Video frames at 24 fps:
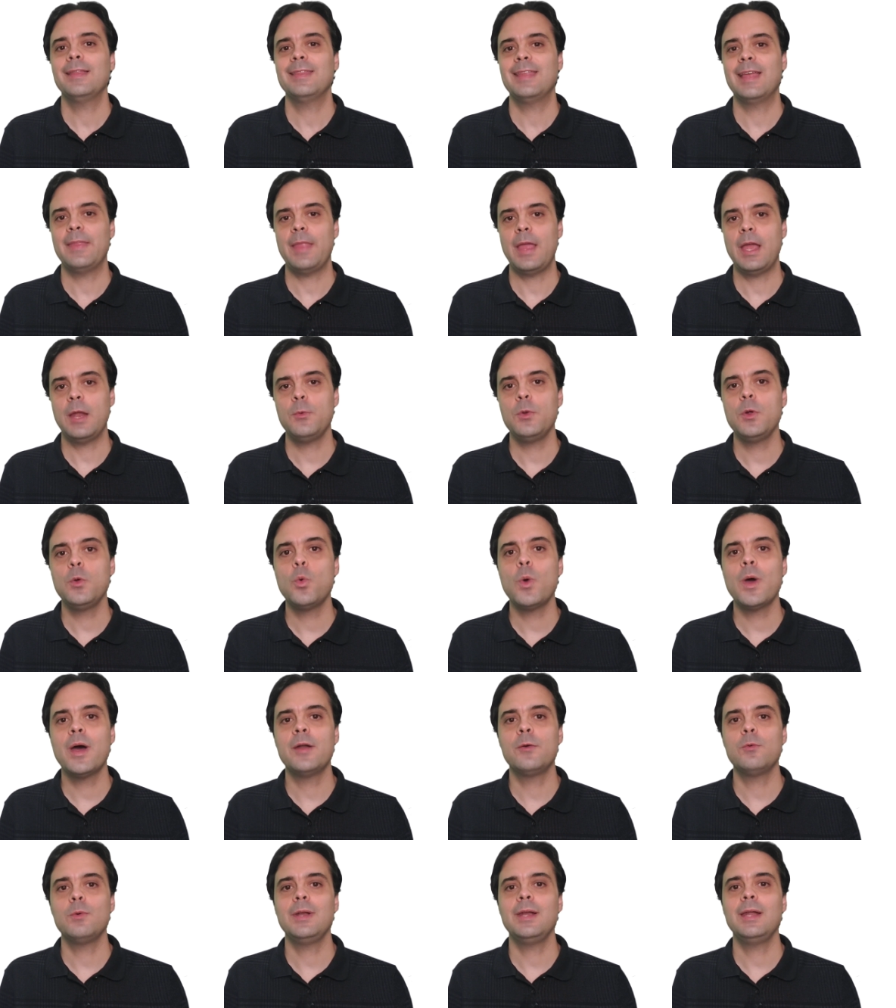that
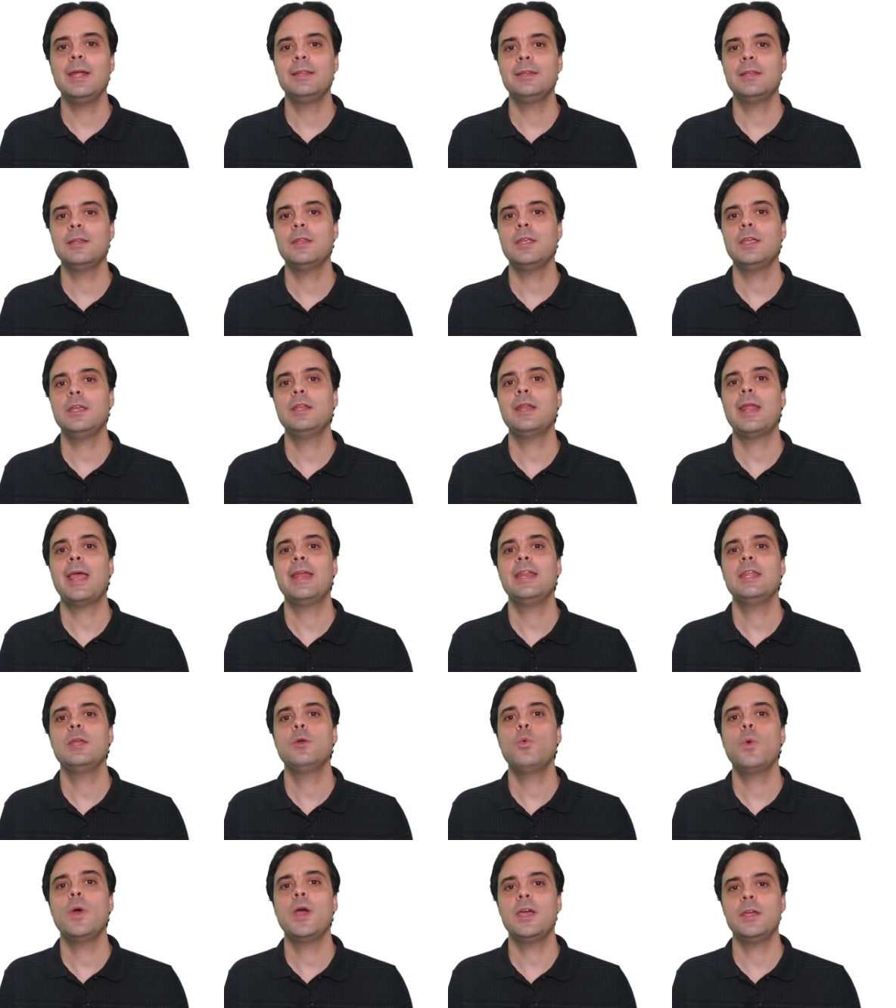everyone related in
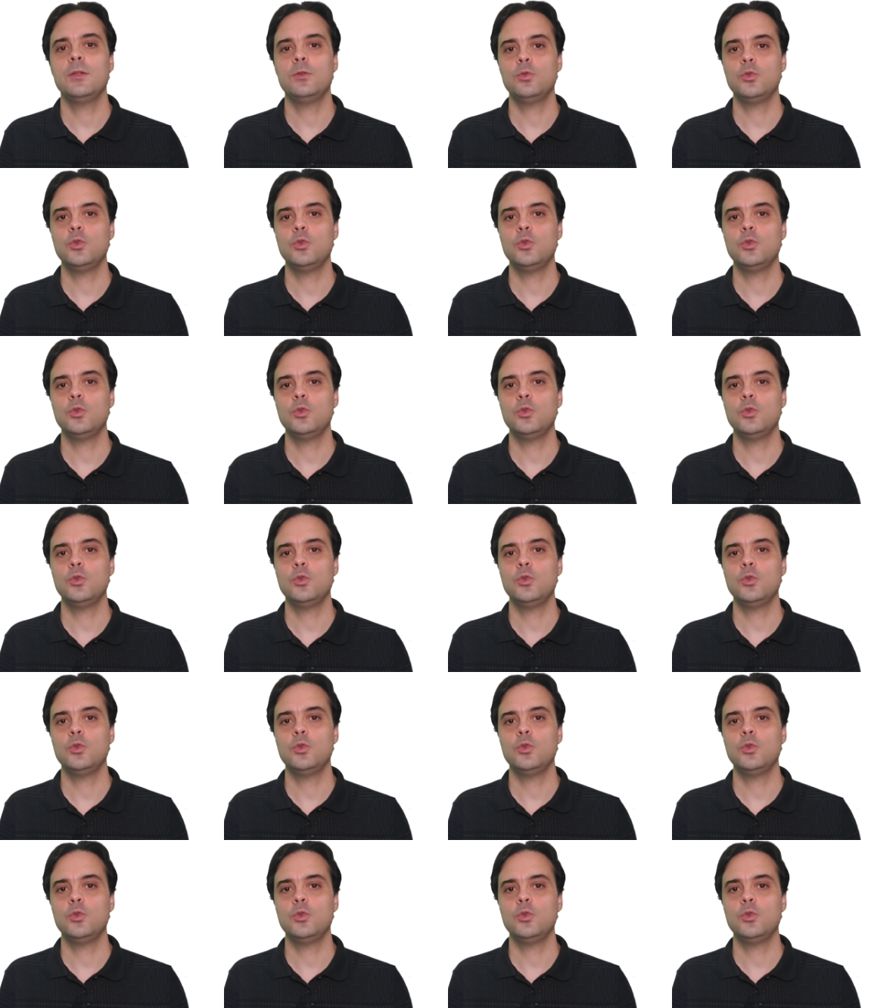any way